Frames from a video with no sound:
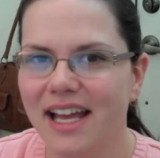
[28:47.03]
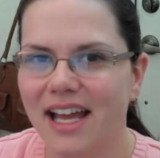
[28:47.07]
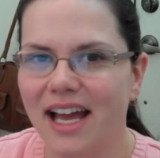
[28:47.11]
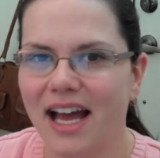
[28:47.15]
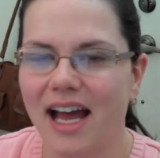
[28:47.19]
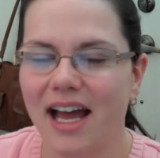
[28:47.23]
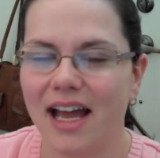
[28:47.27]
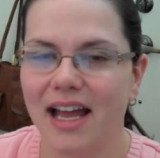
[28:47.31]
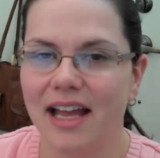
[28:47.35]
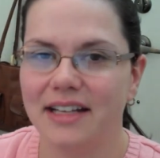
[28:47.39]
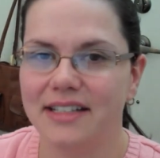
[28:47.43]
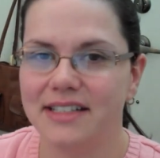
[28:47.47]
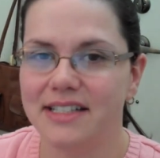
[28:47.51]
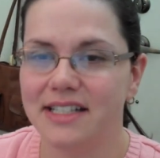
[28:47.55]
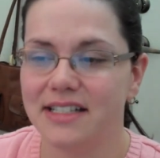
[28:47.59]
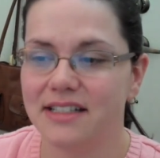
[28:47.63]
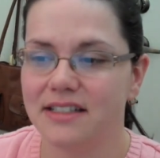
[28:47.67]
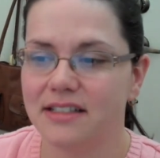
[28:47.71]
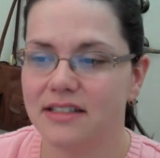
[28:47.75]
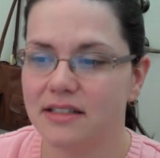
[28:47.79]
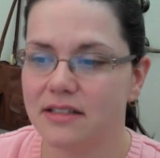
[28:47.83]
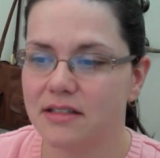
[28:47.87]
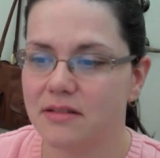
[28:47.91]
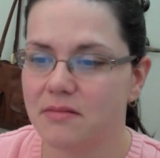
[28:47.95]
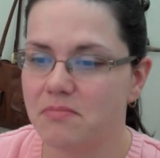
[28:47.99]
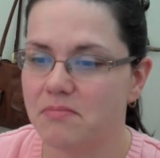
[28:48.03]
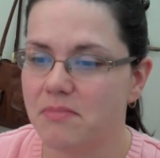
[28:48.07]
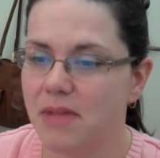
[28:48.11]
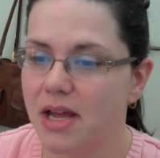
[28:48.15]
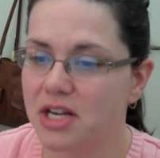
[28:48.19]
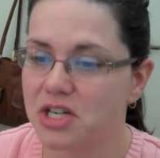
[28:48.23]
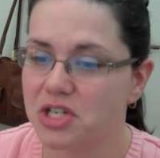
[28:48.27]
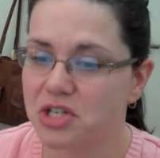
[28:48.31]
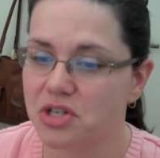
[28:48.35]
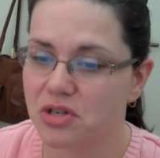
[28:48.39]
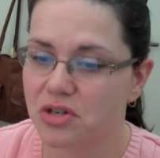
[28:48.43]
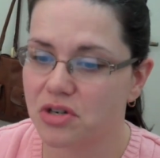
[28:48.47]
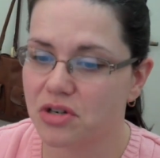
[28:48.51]
I didn't
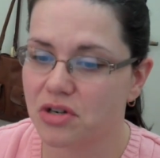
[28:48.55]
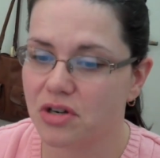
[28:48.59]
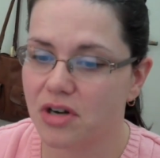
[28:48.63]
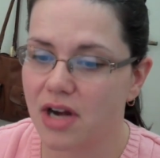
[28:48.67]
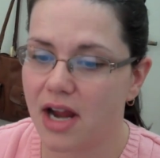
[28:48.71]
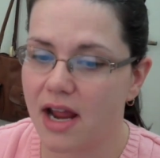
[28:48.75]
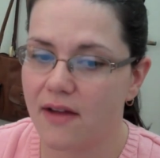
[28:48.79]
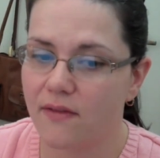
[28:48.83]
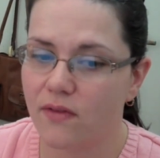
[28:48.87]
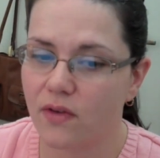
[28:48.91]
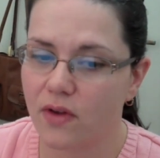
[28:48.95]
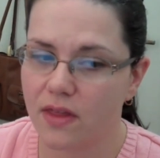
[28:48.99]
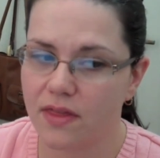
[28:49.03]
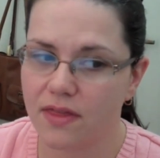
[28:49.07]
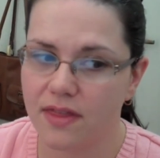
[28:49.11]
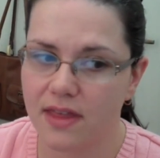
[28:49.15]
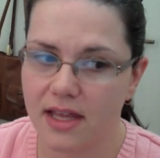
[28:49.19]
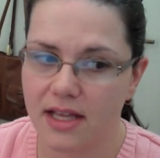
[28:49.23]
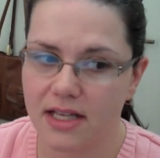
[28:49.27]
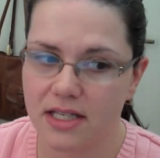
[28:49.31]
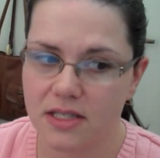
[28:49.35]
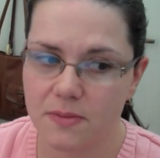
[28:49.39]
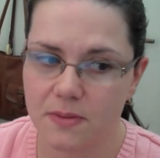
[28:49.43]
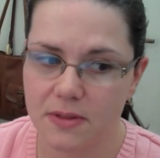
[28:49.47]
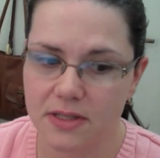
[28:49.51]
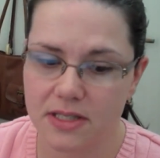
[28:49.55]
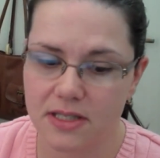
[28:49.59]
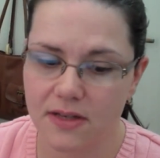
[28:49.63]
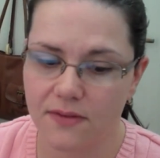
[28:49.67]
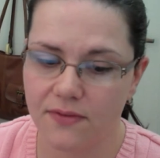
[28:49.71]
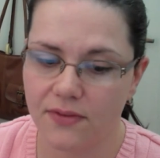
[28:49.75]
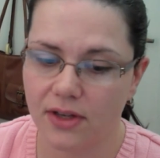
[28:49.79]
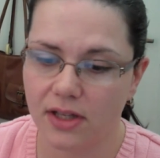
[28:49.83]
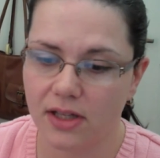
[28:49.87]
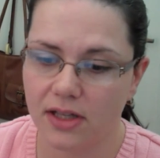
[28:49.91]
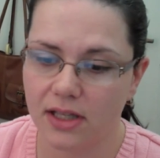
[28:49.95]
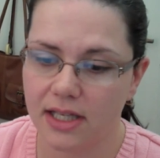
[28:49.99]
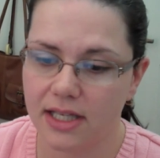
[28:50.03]
measure everything
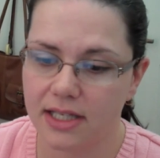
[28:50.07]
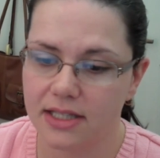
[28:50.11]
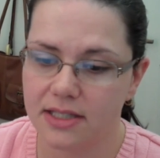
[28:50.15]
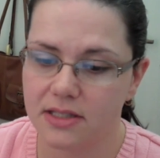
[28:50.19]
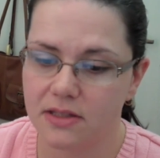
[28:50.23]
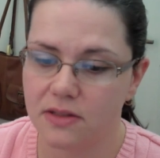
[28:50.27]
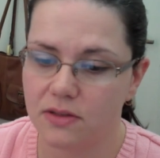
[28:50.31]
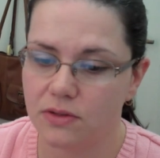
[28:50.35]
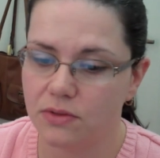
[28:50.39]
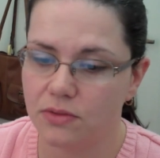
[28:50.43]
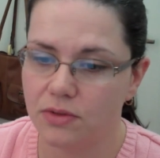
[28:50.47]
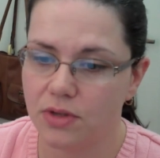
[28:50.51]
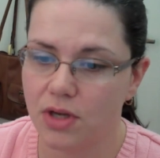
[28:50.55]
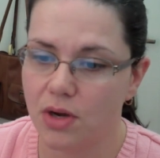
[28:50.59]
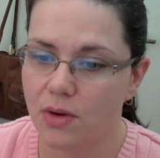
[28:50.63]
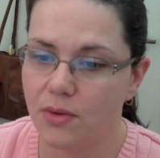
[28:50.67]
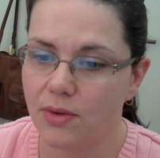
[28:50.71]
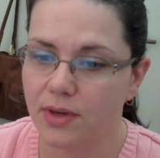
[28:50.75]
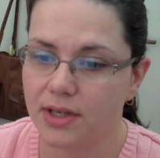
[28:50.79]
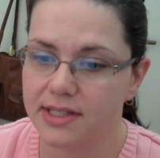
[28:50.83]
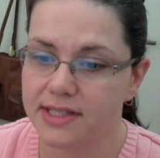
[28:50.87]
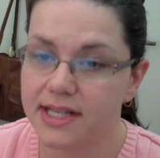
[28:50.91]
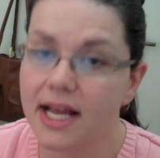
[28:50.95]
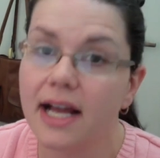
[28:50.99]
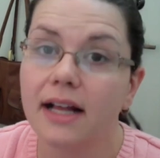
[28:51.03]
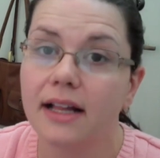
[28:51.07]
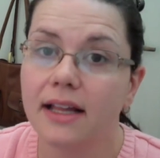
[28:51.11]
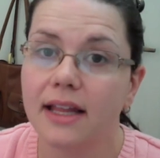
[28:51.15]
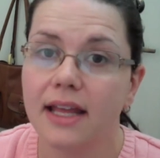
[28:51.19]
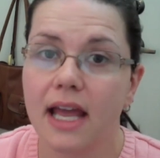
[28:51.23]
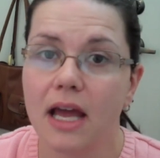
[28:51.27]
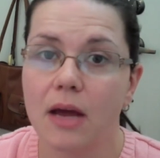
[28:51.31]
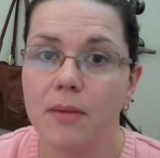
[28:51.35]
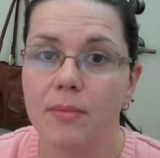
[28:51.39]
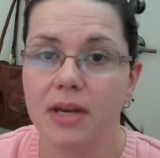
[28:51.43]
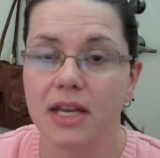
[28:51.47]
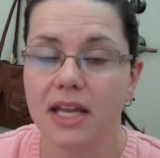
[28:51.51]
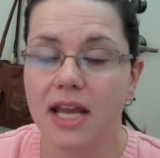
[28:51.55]
specifically to know exactly
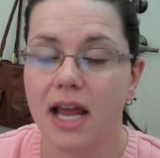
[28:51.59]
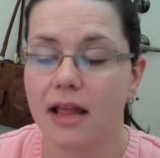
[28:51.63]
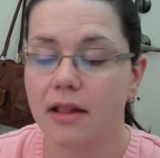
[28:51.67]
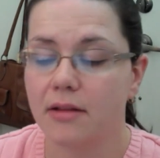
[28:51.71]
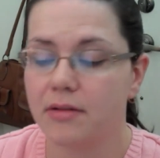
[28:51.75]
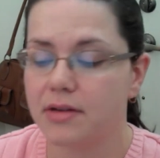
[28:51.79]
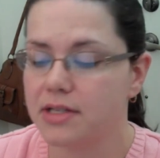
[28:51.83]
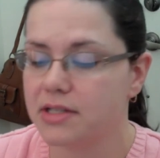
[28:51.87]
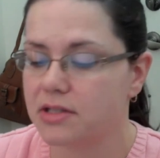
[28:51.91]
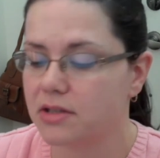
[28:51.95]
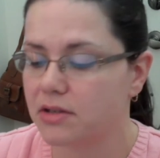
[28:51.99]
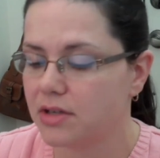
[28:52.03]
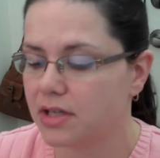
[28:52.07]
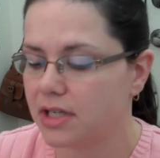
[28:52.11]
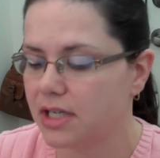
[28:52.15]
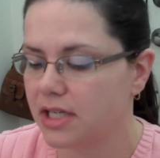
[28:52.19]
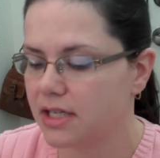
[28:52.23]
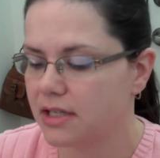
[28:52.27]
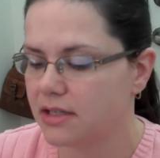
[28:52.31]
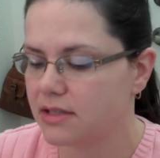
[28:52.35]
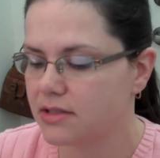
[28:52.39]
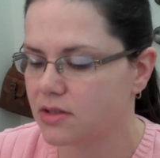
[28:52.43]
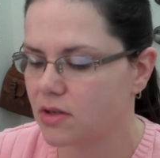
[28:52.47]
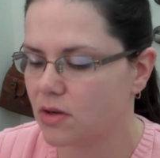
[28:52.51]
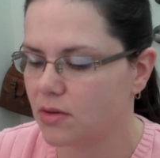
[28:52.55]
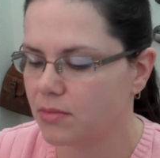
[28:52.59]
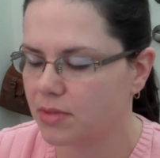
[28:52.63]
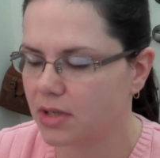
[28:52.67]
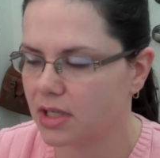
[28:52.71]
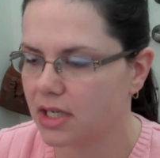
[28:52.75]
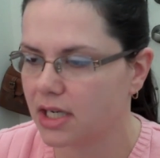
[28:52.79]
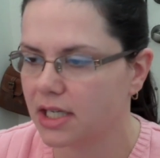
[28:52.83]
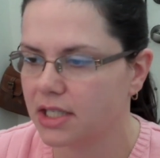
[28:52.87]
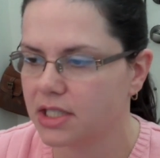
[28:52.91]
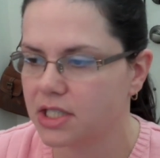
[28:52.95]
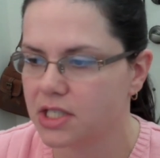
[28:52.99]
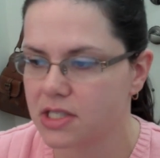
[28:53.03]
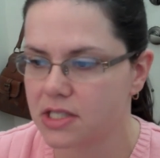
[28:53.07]
how many calories are in it, so I'm
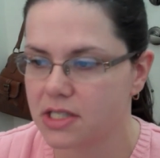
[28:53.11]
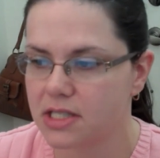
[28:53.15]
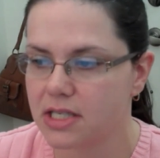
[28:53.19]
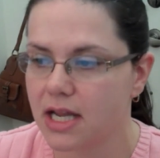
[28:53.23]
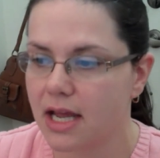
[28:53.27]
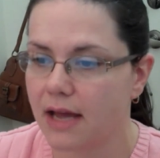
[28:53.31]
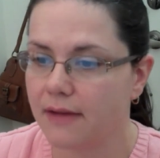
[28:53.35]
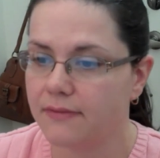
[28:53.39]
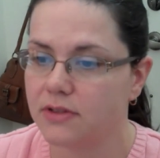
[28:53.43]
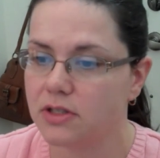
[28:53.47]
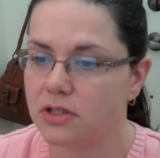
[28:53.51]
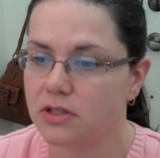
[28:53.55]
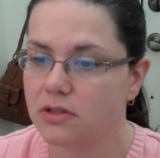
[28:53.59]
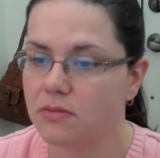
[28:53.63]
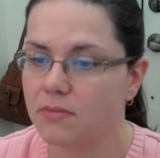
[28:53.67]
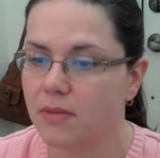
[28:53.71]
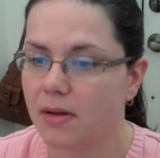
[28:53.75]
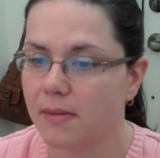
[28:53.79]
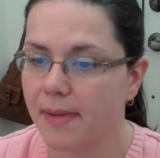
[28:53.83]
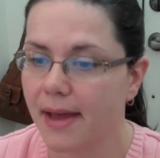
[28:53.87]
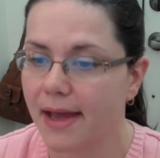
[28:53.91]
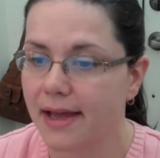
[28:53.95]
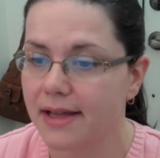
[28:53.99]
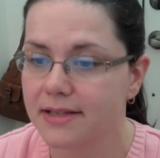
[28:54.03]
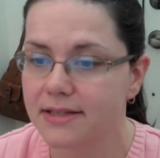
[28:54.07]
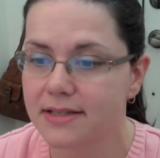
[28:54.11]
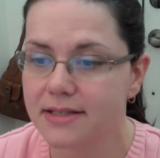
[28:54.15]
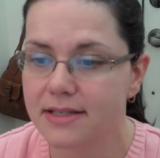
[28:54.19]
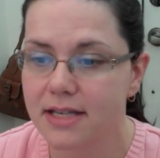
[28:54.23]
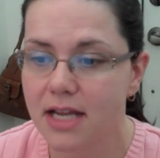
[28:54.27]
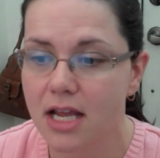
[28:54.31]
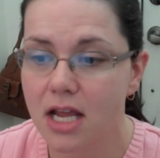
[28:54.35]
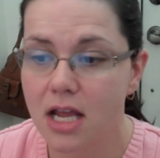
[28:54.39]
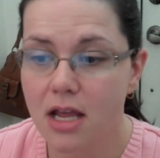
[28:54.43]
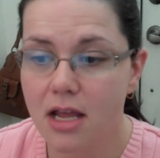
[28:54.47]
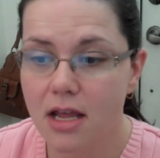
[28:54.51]
gonna just have to do my best.